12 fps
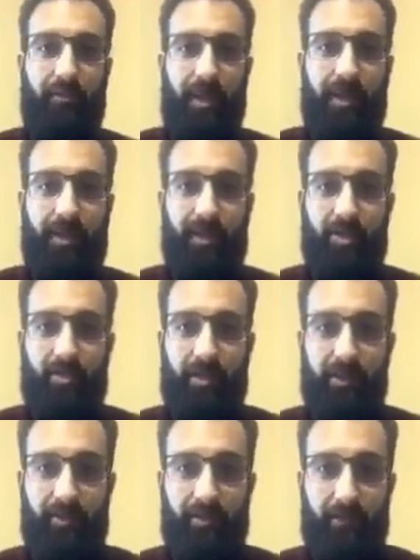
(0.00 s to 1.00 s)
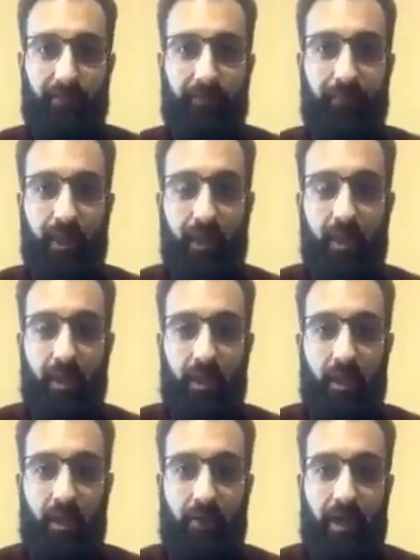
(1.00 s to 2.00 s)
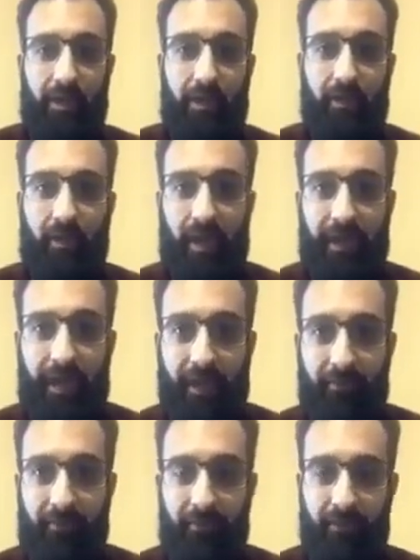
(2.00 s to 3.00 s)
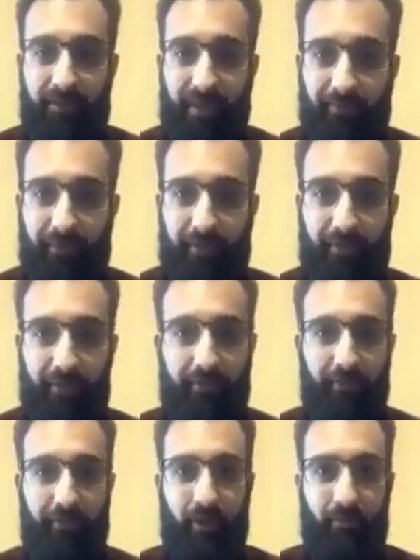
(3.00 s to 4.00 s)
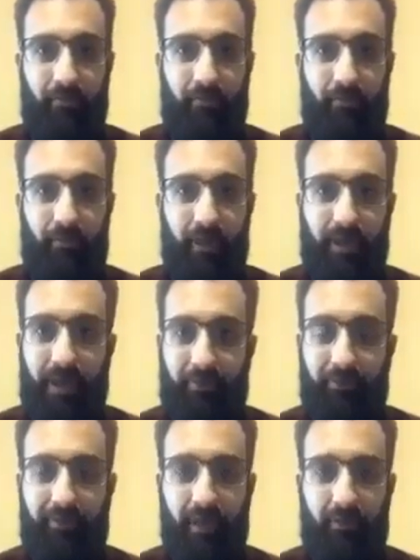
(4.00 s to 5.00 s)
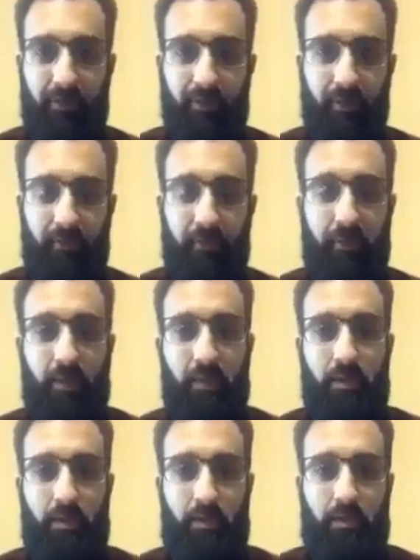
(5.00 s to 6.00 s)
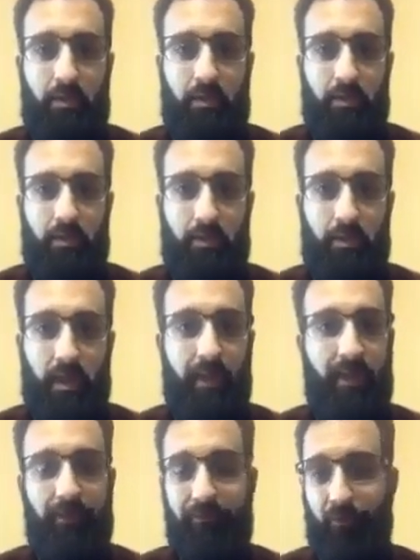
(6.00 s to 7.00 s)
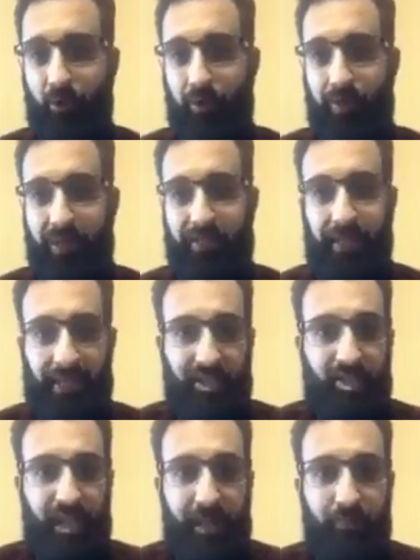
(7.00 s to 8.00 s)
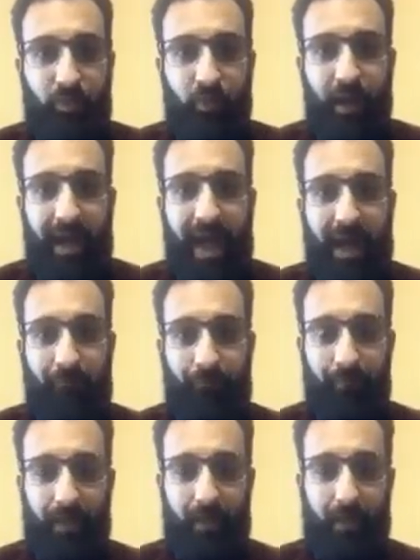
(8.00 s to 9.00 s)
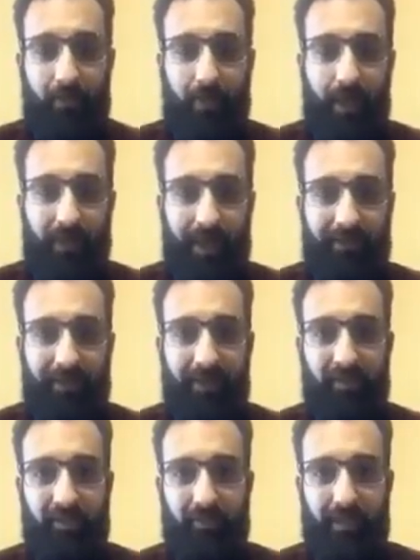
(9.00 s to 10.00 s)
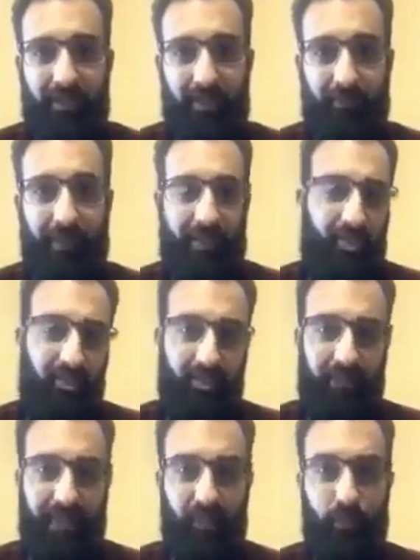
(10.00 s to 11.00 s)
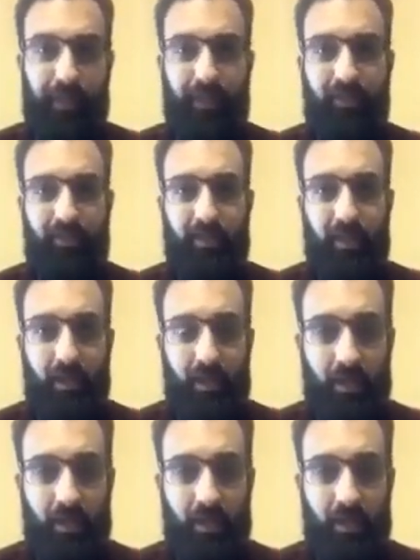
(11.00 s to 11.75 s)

My countries, Iran and Iraq, have suffered from enough terrorism, and therefore this has shaped who I am in my writings, in my speeches, in my tweets.